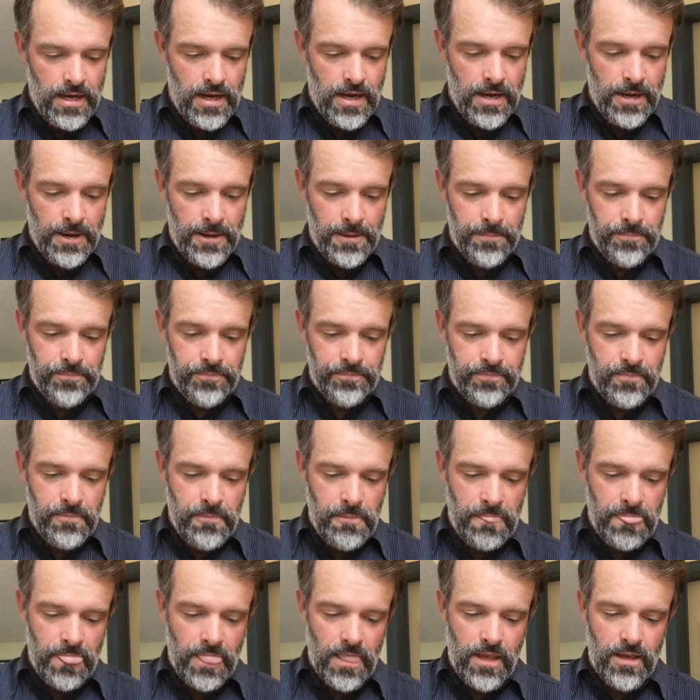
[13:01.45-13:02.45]

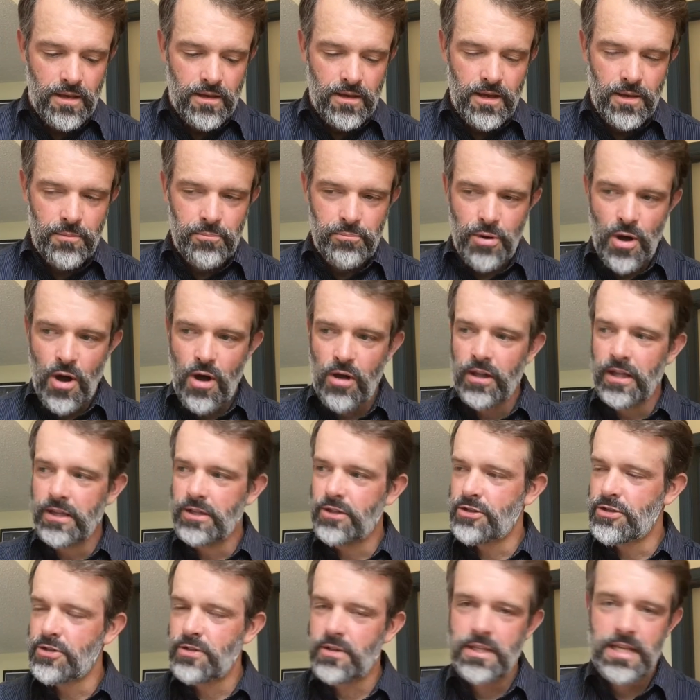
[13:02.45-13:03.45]
And Paul
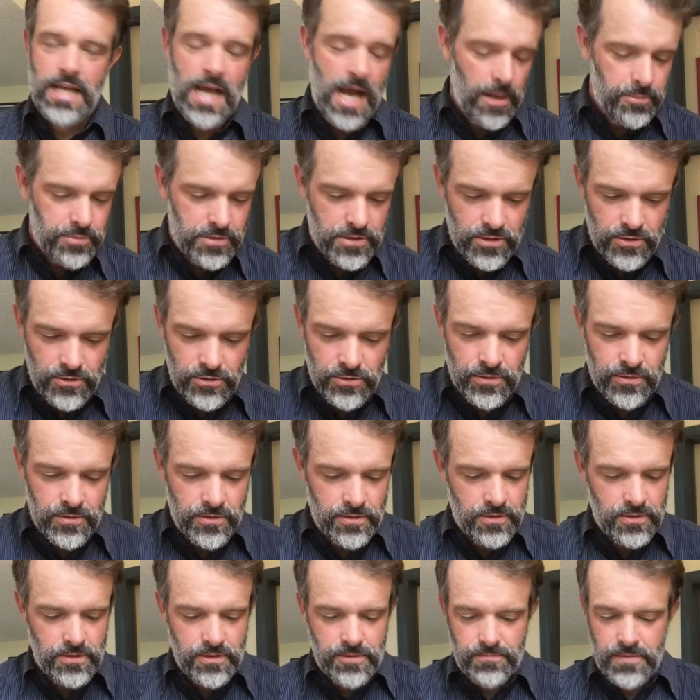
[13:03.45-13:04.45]
understood the
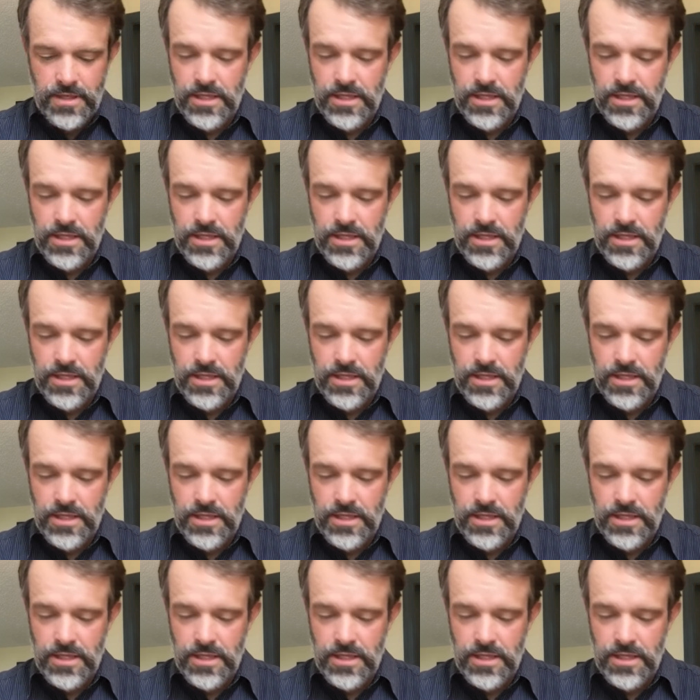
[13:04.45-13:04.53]
obstacles.